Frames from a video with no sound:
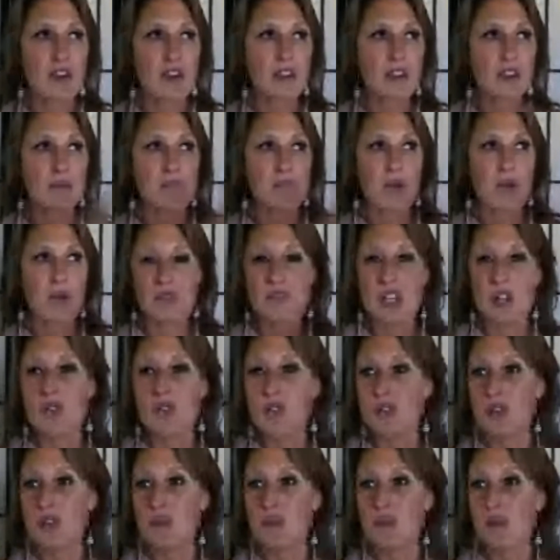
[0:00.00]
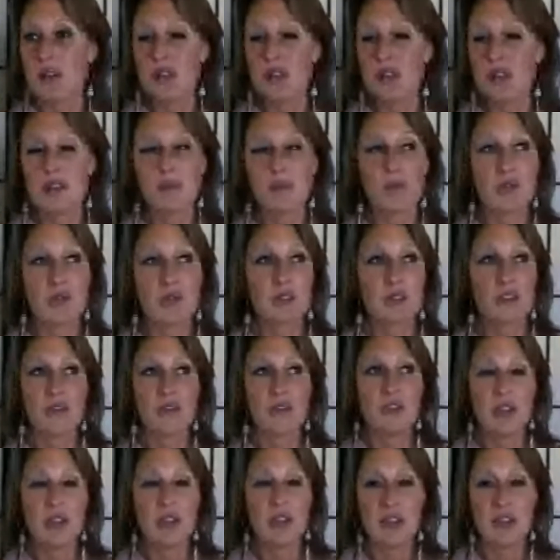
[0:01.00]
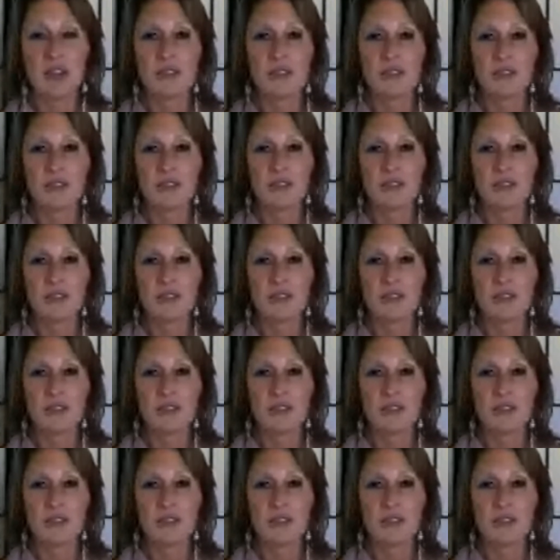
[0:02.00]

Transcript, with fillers: She found a tube and within a few days,